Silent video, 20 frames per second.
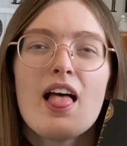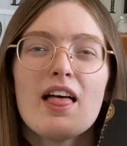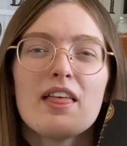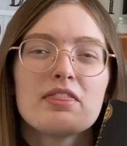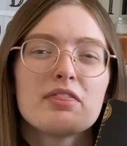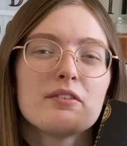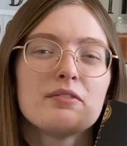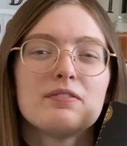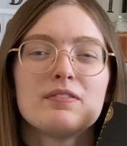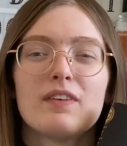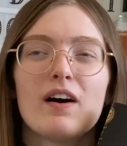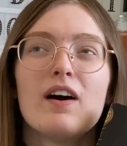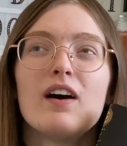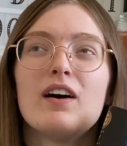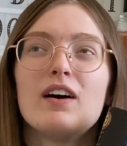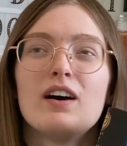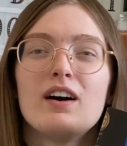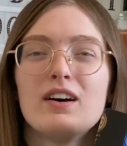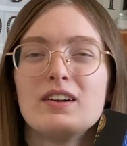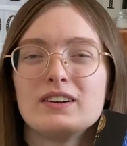the
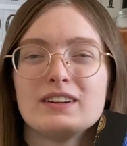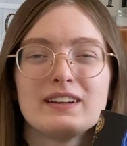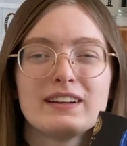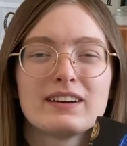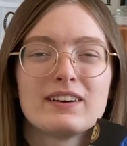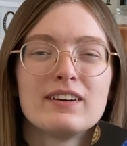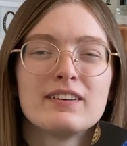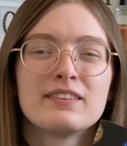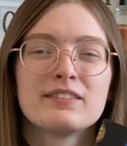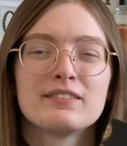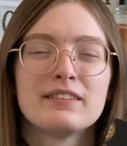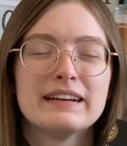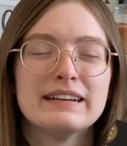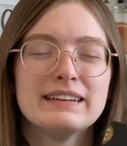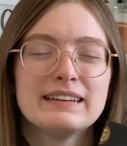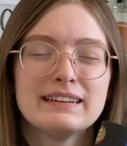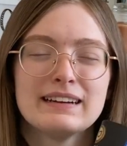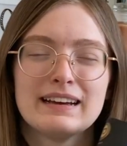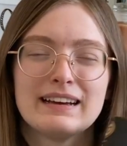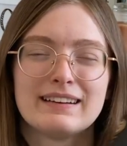fall or like on a
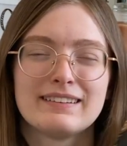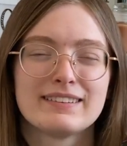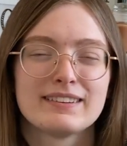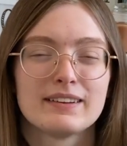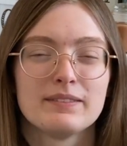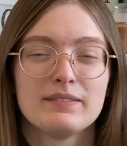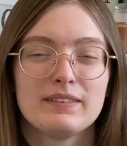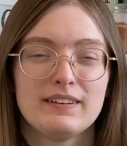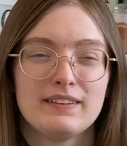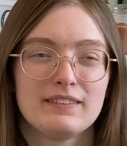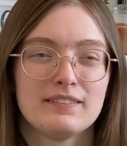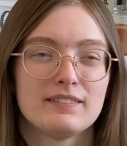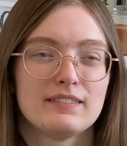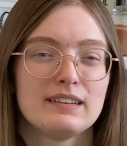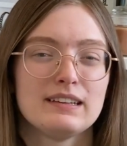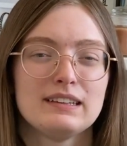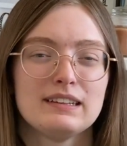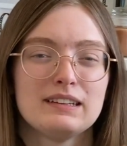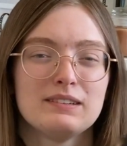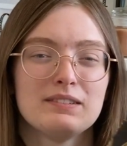rainy night or something to
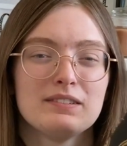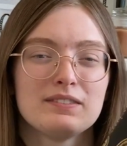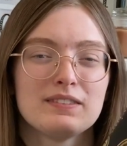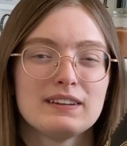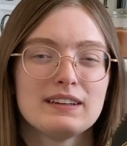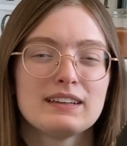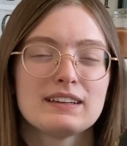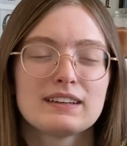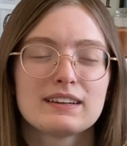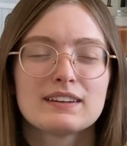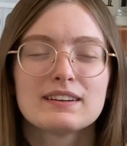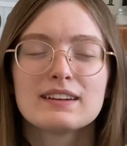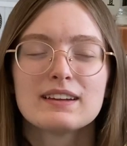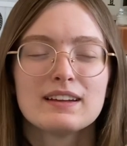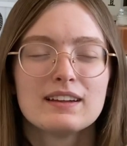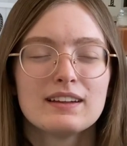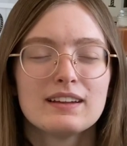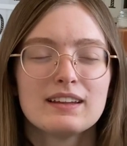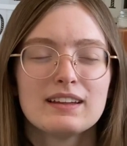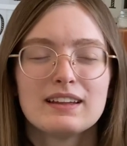read, like
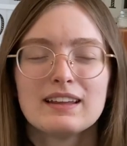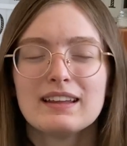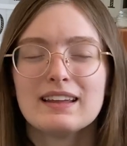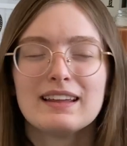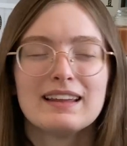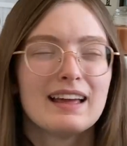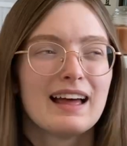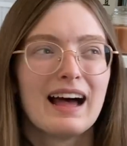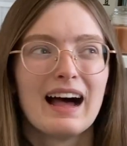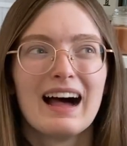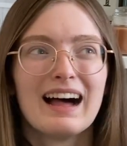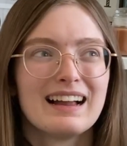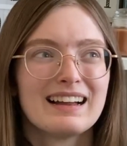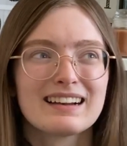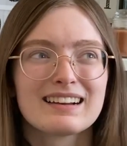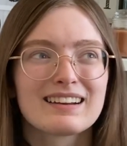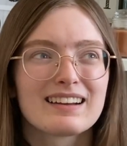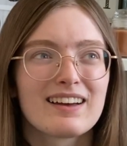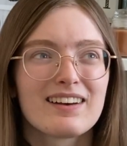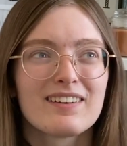I
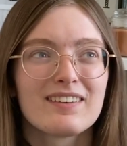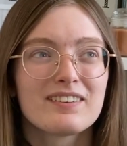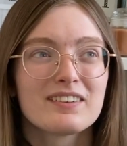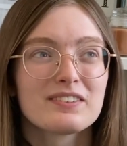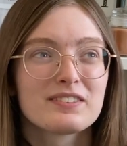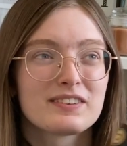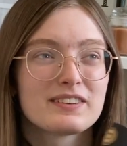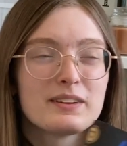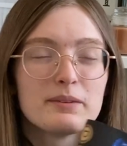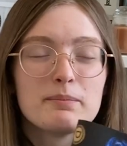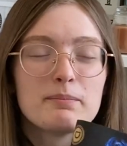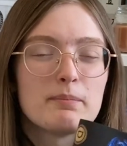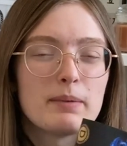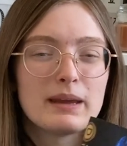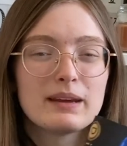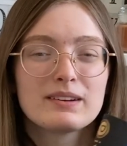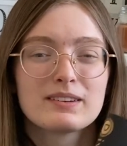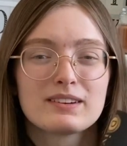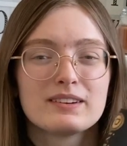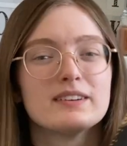don't know, with some
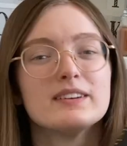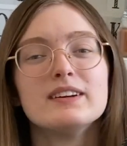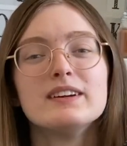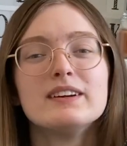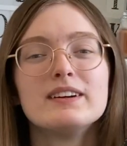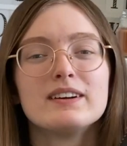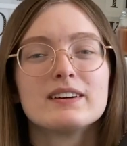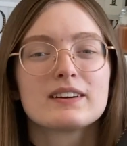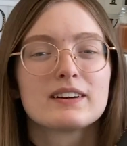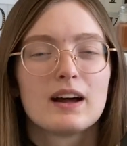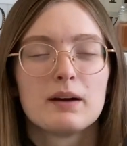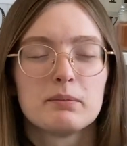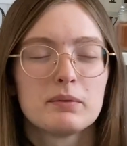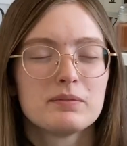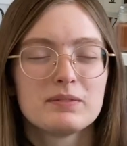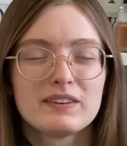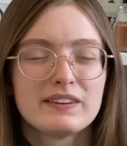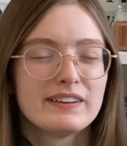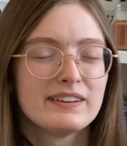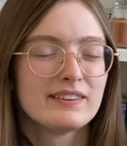baked good or cup
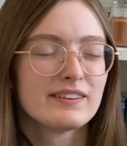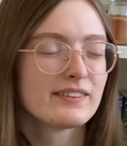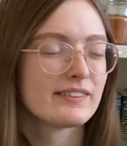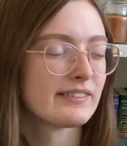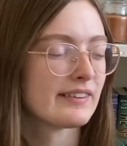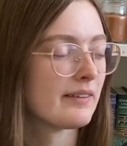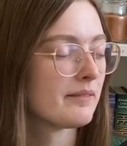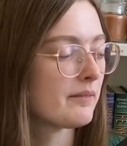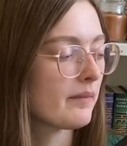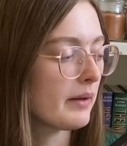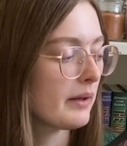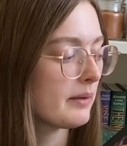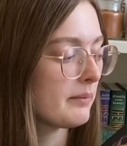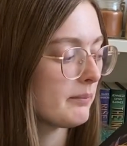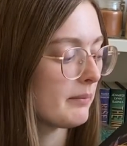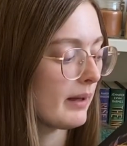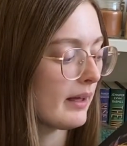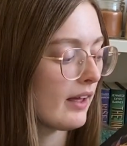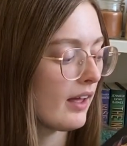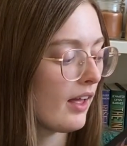of tea or something.
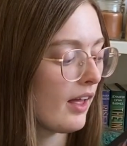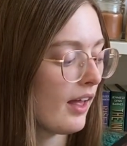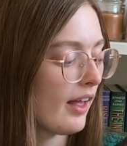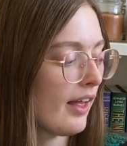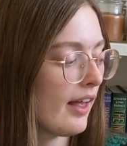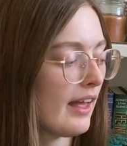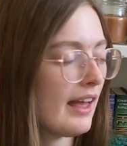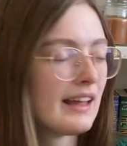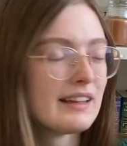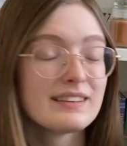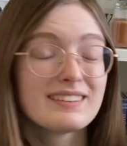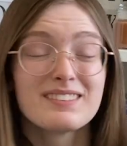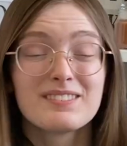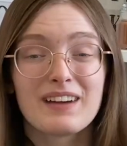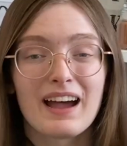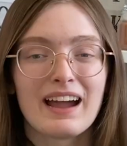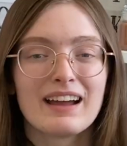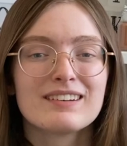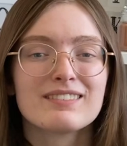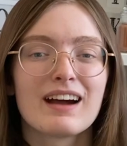But
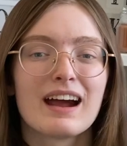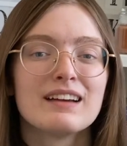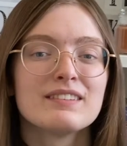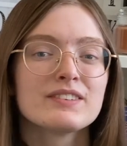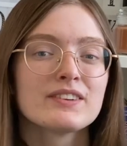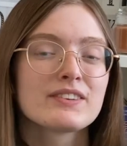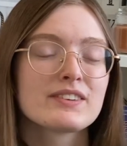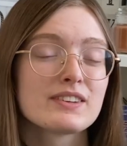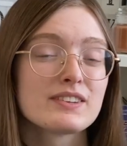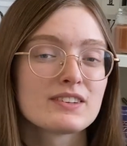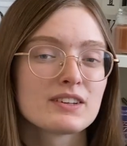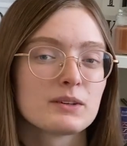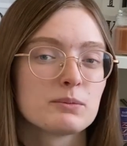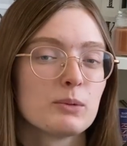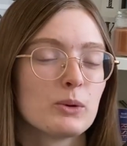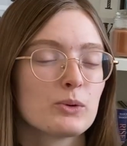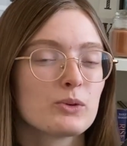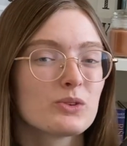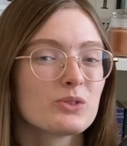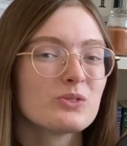Divine Rivals is her
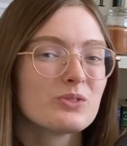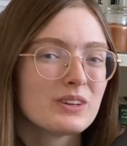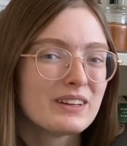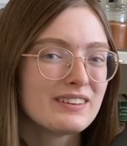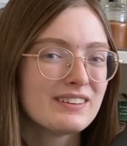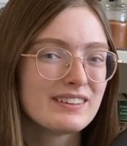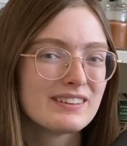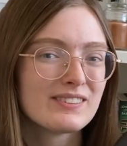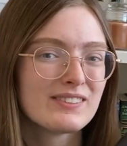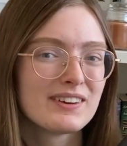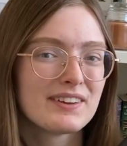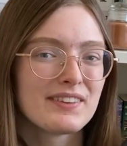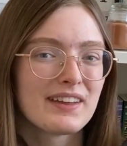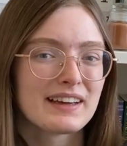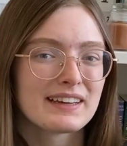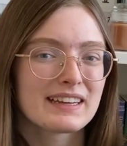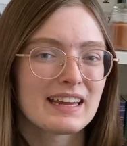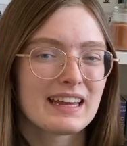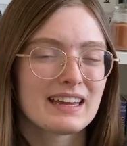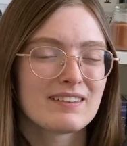most recent one
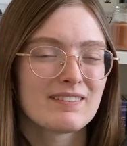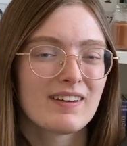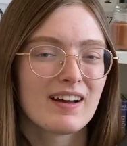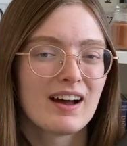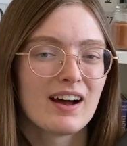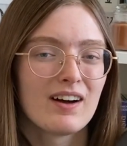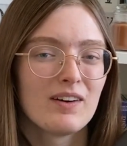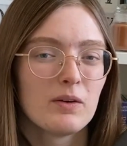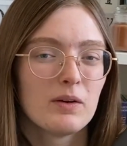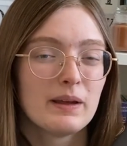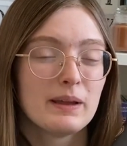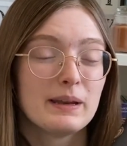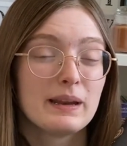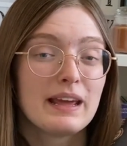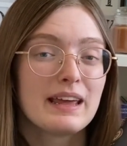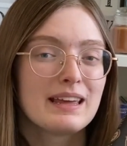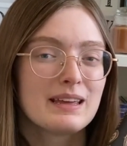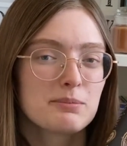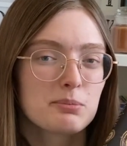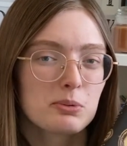that came out in
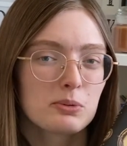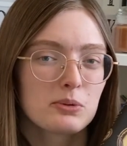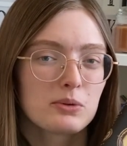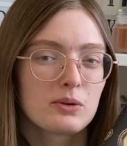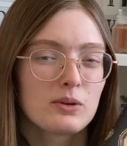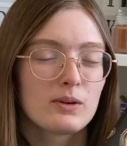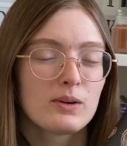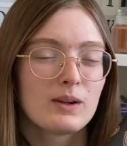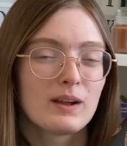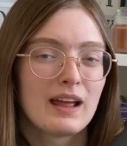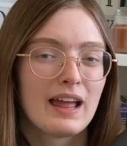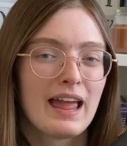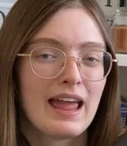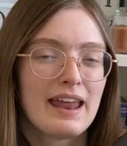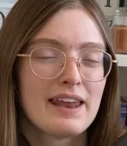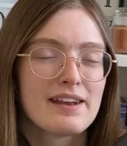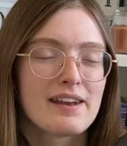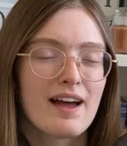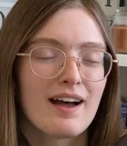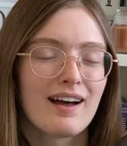April,
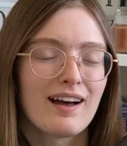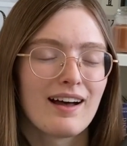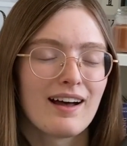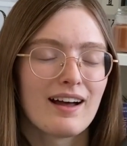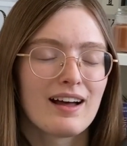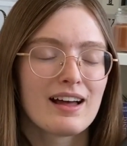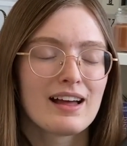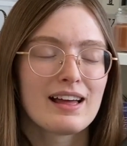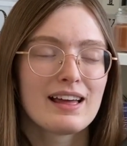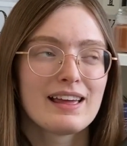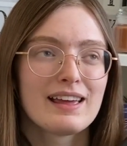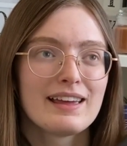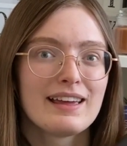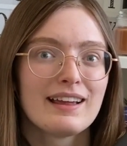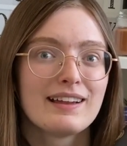and I